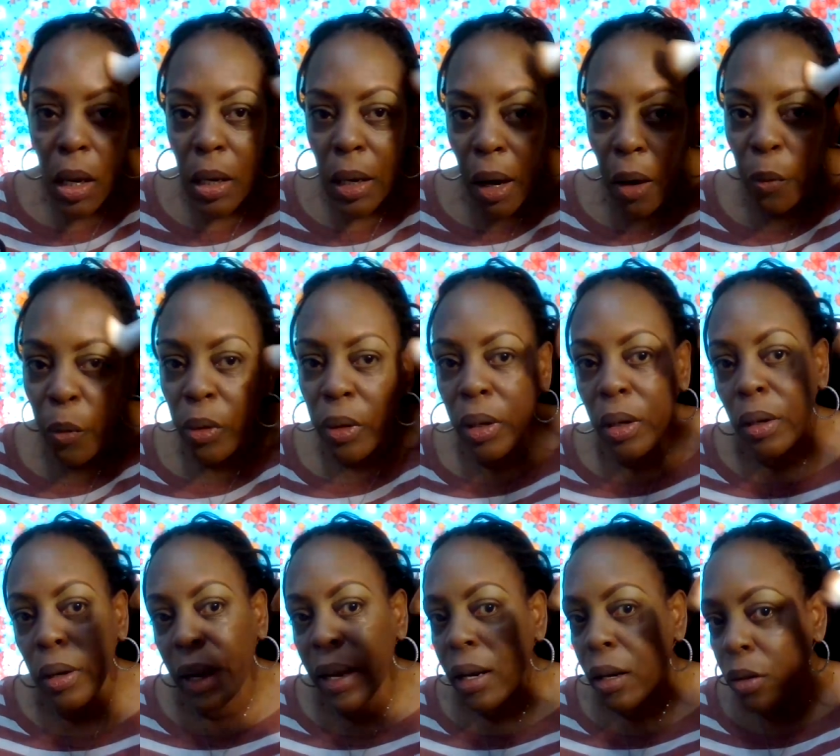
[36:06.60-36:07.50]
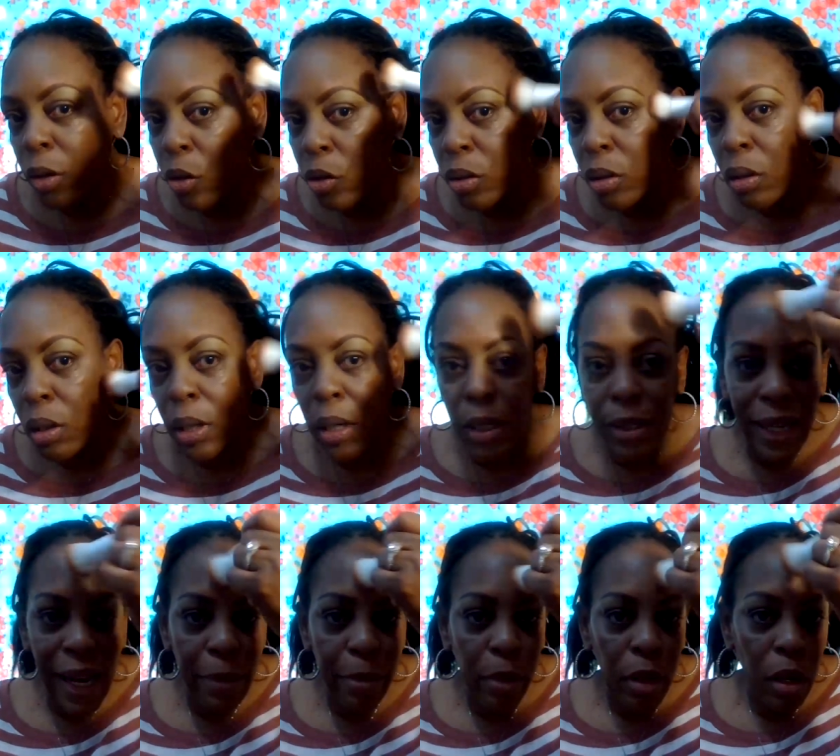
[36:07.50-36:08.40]
I really like using these
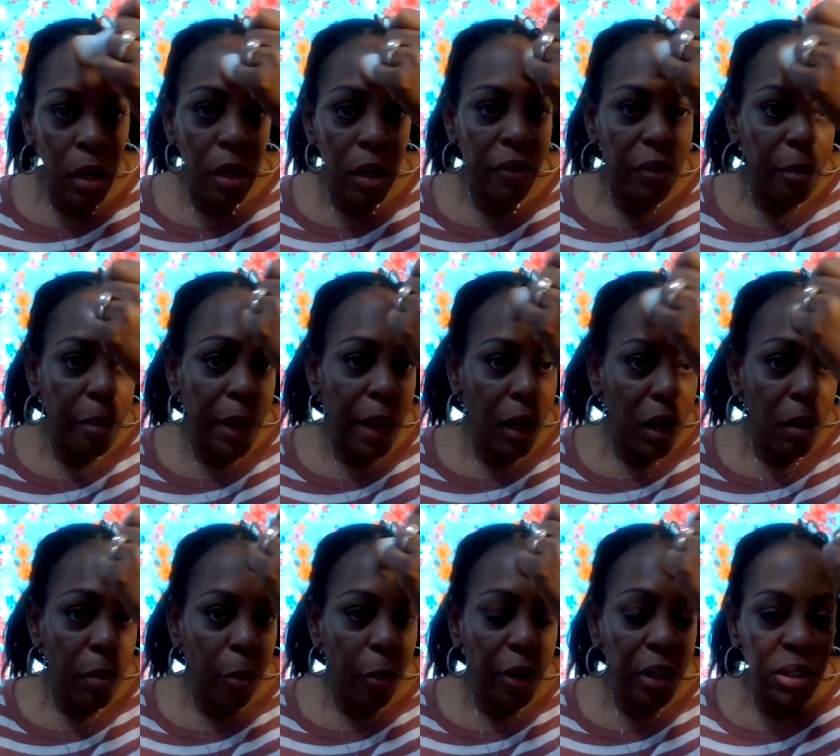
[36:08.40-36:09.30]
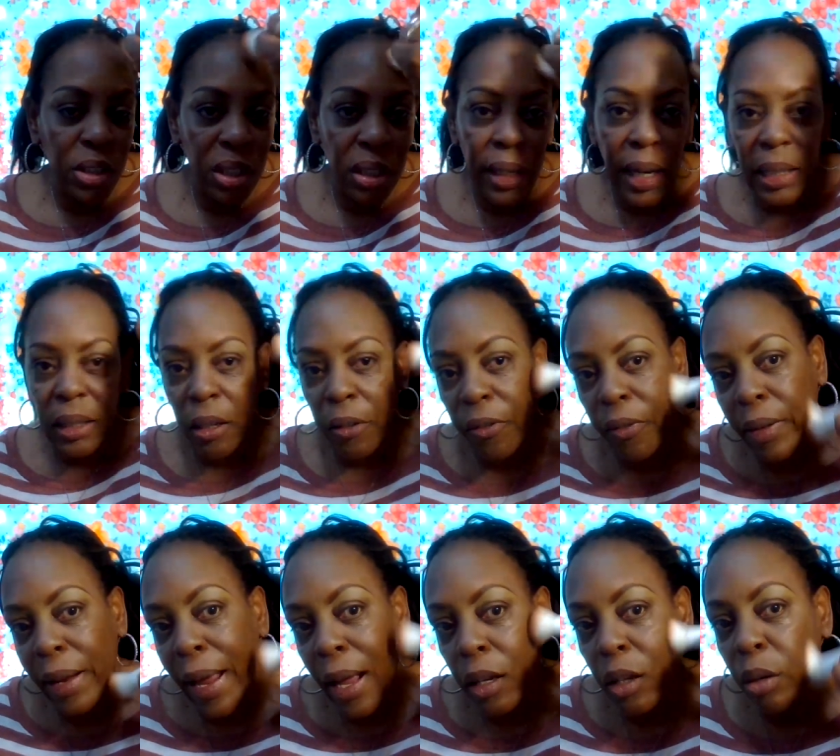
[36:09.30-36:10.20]
type of makeup brushes like the
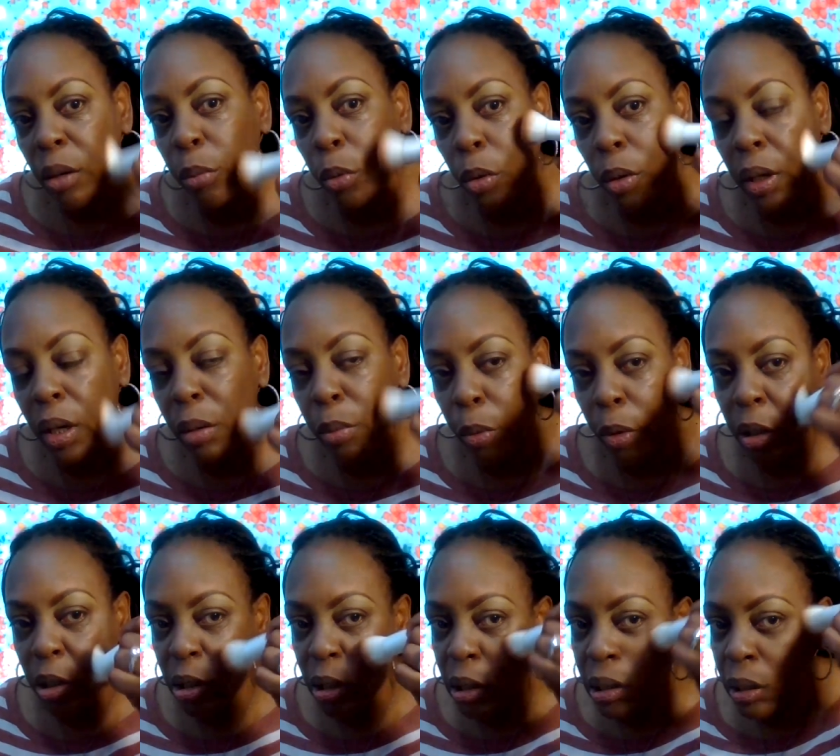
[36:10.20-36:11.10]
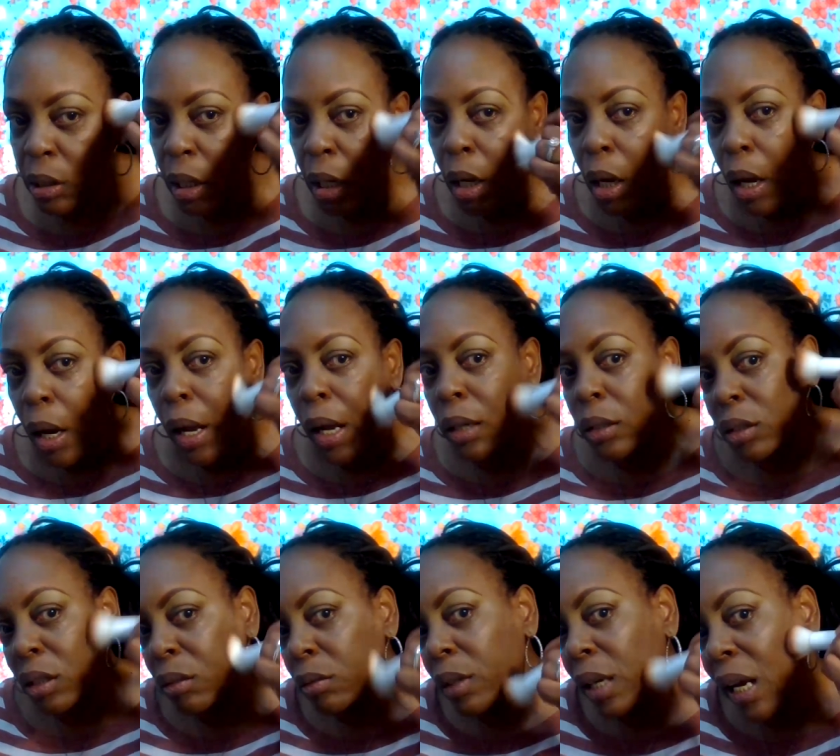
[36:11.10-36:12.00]
flat kabuki brushes. And
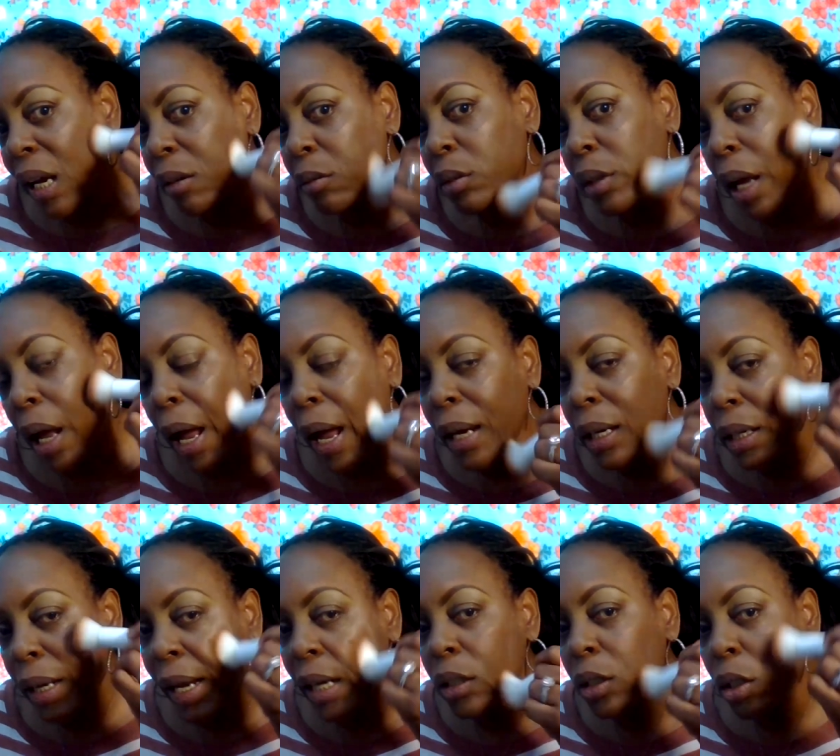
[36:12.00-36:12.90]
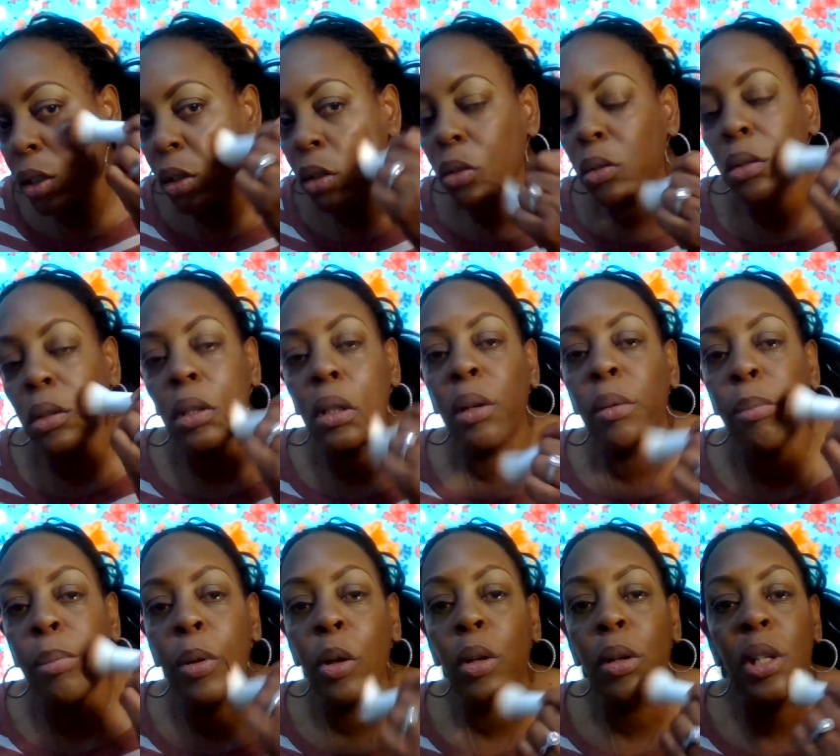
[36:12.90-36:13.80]
sometimes I like to use the
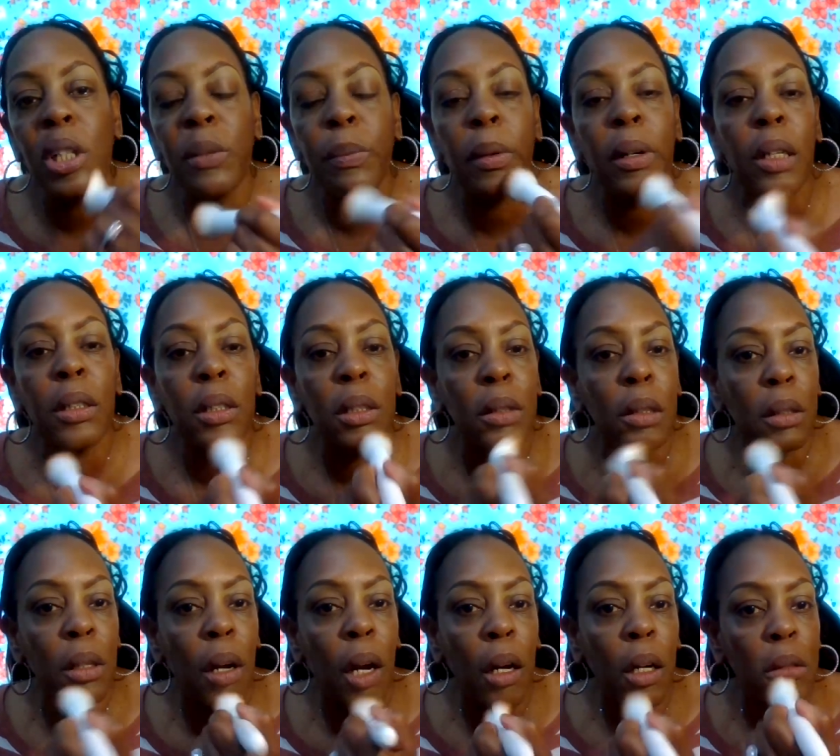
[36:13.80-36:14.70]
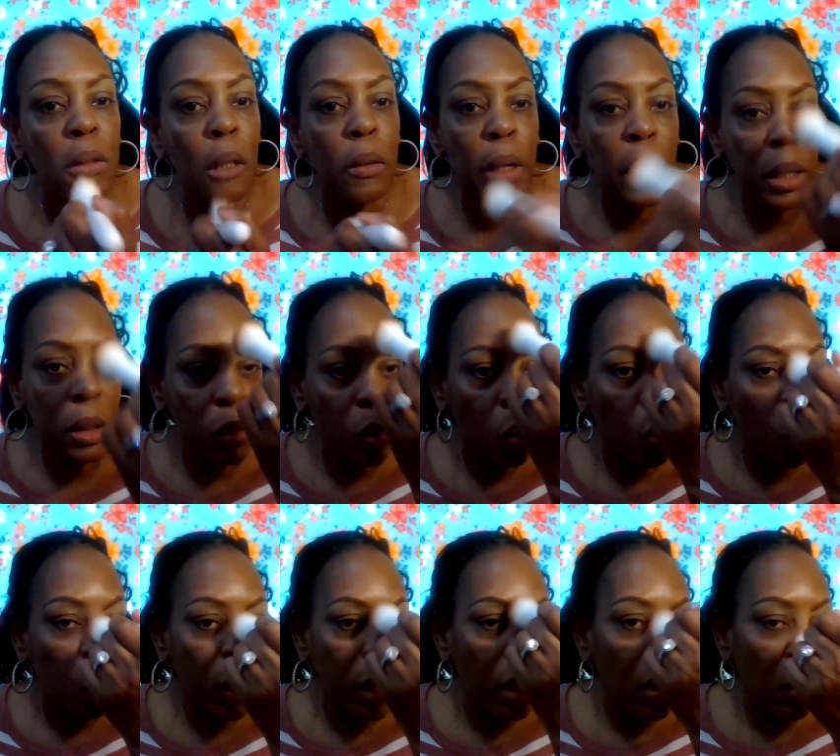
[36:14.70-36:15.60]
beauty sponge also as
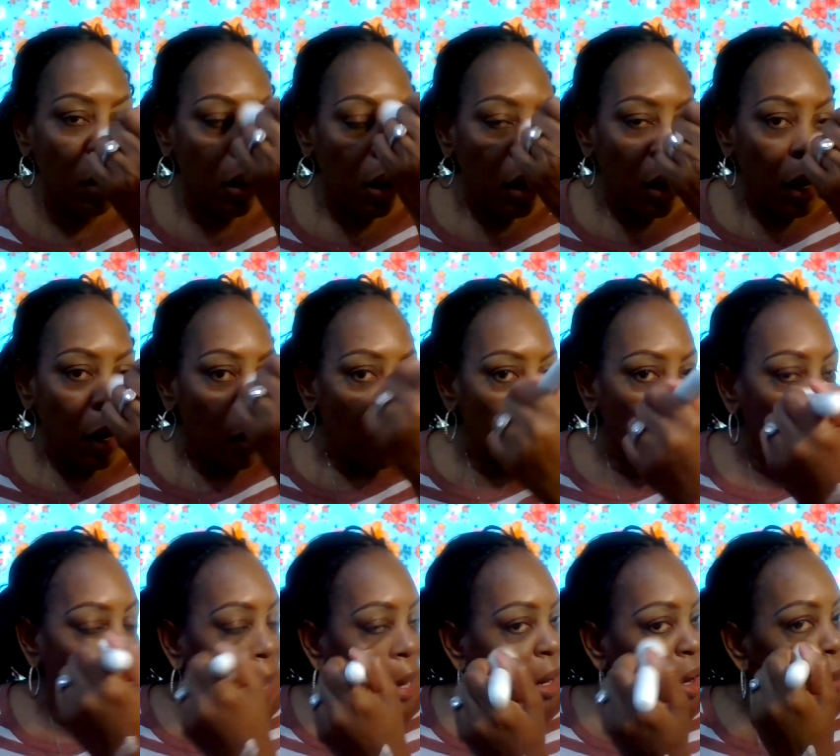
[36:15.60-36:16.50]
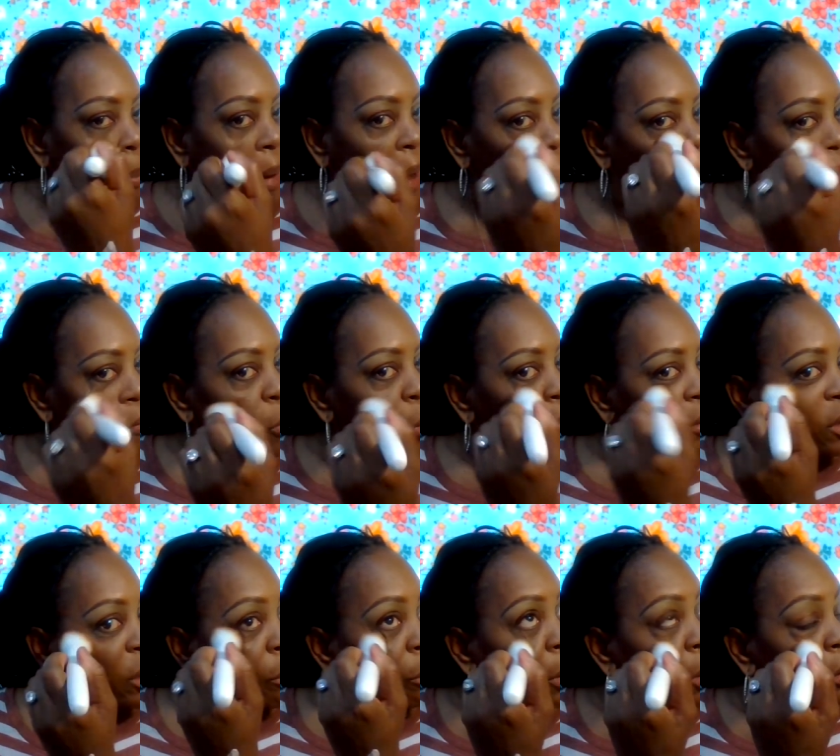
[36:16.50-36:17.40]
well. But I go back and forth
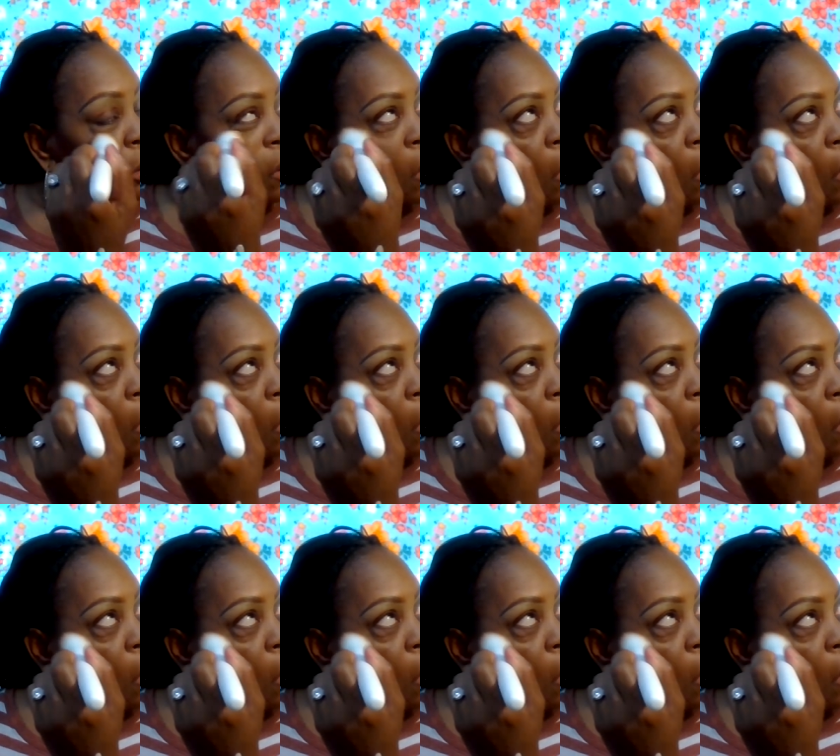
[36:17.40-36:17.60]
to both.